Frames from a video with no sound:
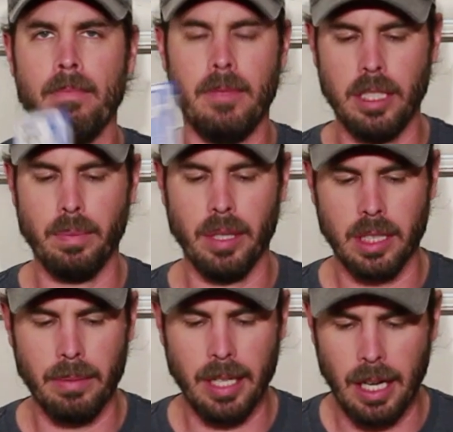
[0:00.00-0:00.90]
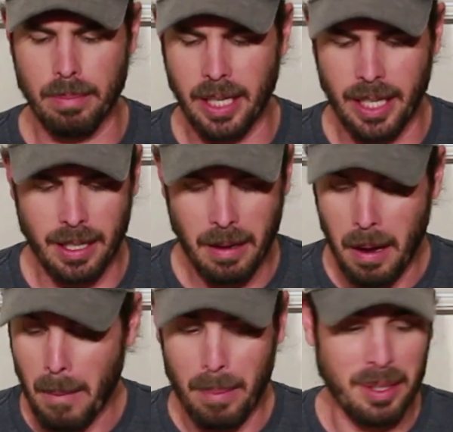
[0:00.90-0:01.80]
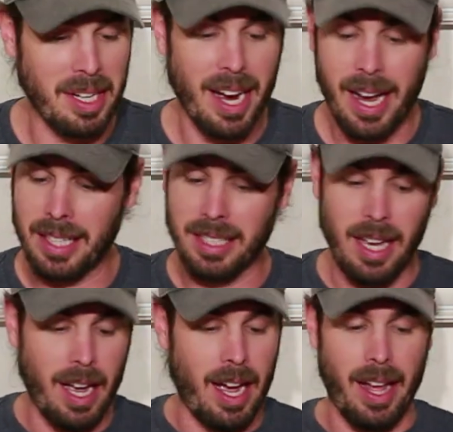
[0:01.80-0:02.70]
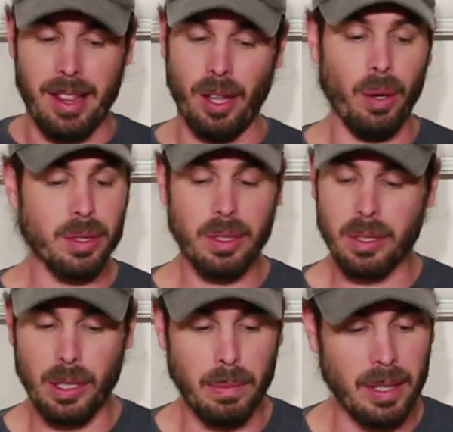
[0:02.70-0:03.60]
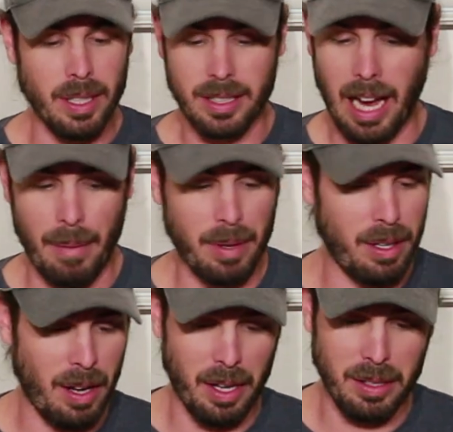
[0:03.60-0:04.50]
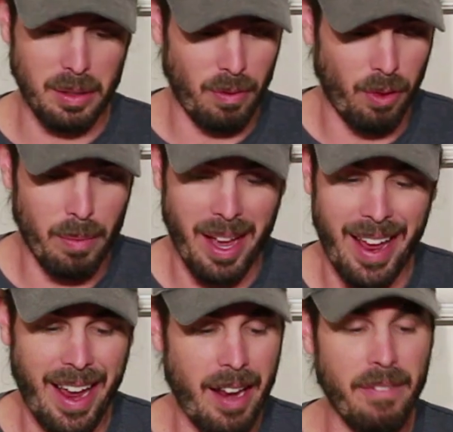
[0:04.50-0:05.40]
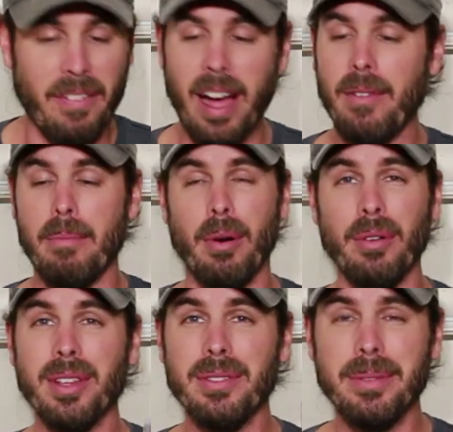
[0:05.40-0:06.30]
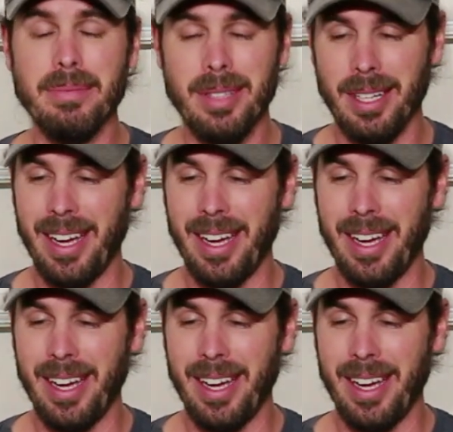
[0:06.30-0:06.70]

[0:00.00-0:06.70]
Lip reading: these books have been updated. But you guys, those are the two books. I mean, from an 8.5 on both of them,